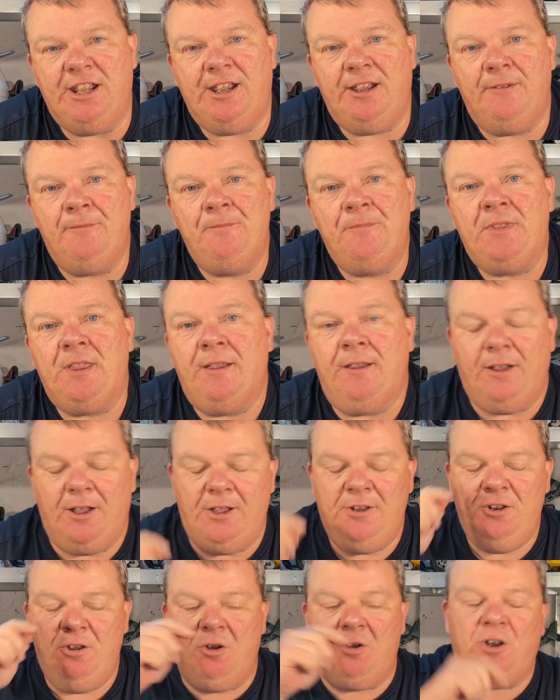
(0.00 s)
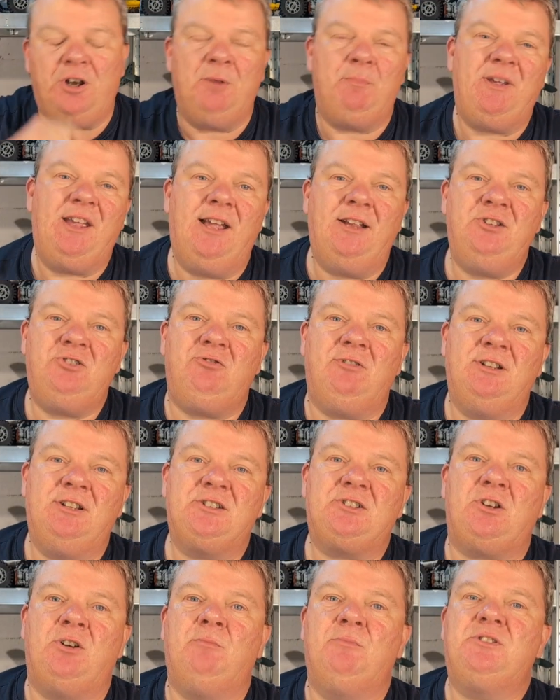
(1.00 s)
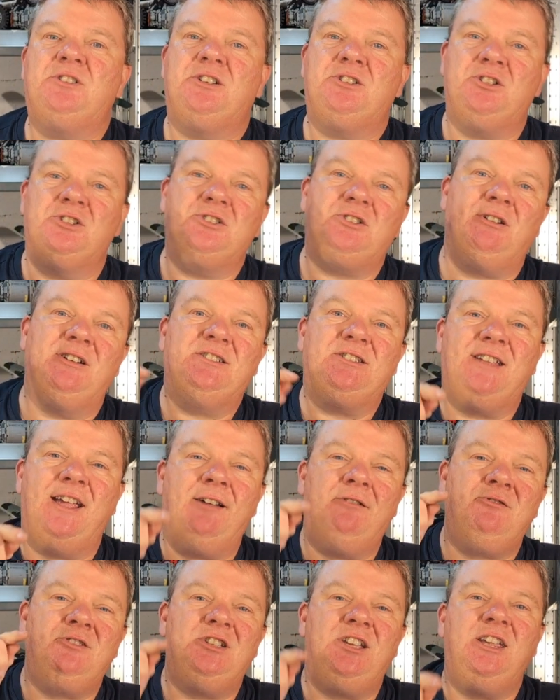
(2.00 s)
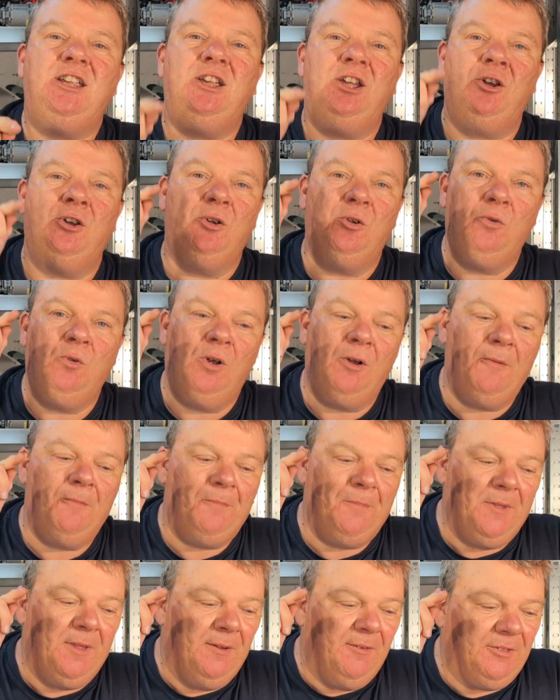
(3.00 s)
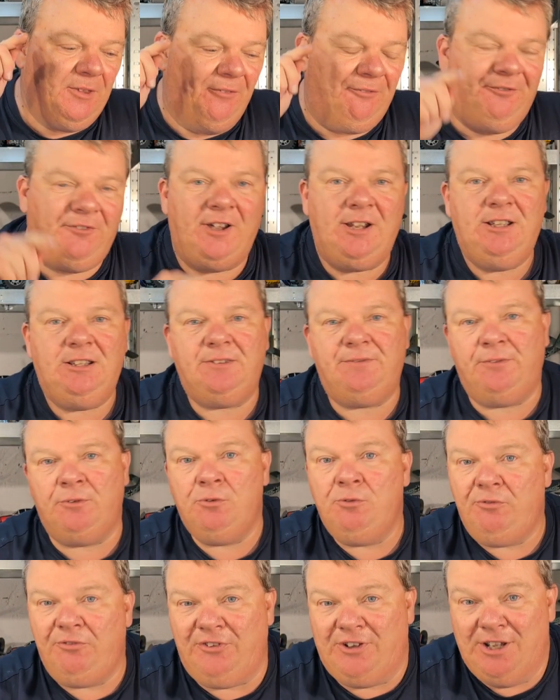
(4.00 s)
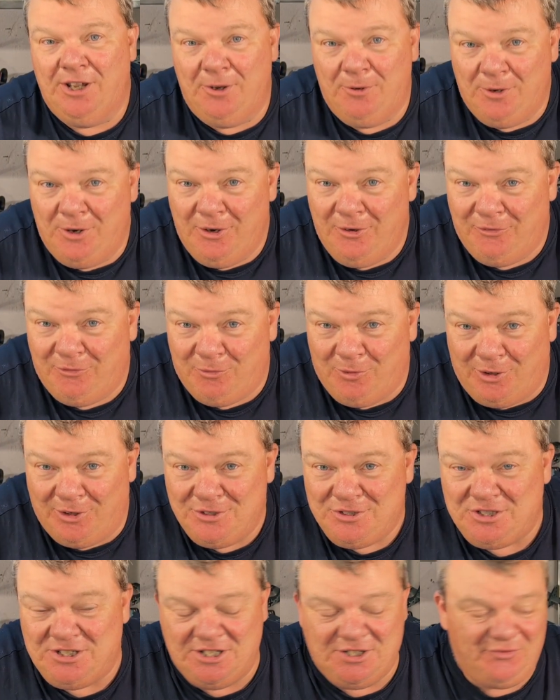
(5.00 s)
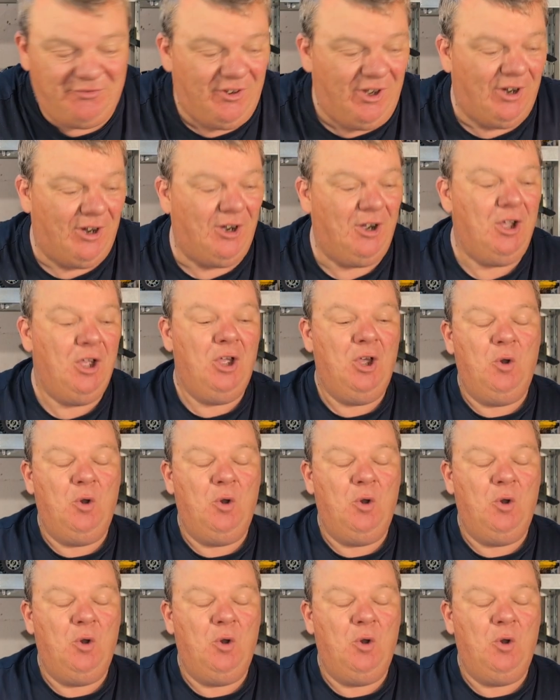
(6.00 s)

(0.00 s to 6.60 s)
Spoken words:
it are not going to be entering this competition. So it's down to you, the faithful few who've watched this far.